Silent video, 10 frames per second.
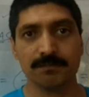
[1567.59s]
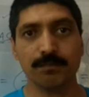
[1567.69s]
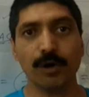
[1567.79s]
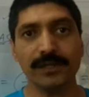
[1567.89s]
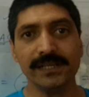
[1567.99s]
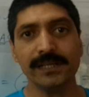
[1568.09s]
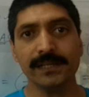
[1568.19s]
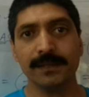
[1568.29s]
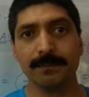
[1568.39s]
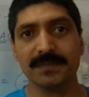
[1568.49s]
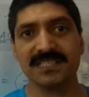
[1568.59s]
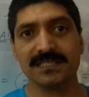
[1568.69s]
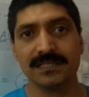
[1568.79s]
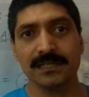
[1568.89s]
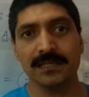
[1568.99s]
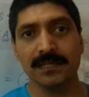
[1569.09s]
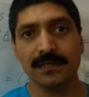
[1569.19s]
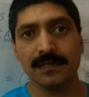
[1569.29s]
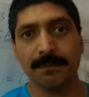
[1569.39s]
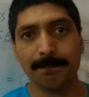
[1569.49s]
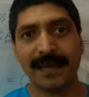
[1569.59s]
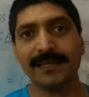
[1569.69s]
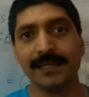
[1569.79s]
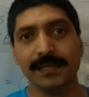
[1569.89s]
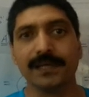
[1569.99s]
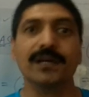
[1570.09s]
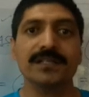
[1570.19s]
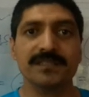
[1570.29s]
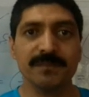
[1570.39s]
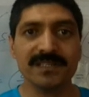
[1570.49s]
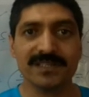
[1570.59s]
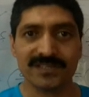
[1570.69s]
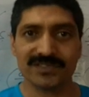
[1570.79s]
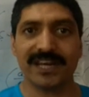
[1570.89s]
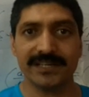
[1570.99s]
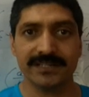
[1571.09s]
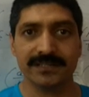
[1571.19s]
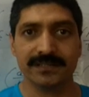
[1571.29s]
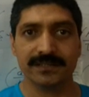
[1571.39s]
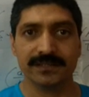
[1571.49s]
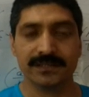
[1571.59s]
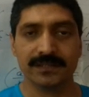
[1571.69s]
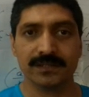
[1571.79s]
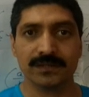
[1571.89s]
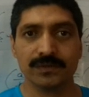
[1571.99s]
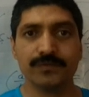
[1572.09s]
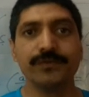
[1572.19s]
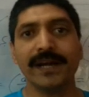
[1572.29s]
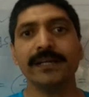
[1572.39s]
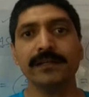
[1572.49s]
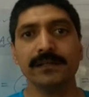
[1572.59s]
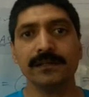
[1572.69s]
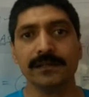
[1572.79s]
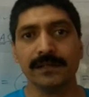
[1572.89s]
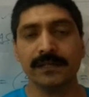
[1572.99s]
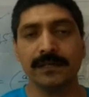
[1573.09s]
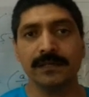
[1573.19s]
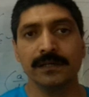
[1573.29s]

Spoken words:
Poly means many, guns means side. To find the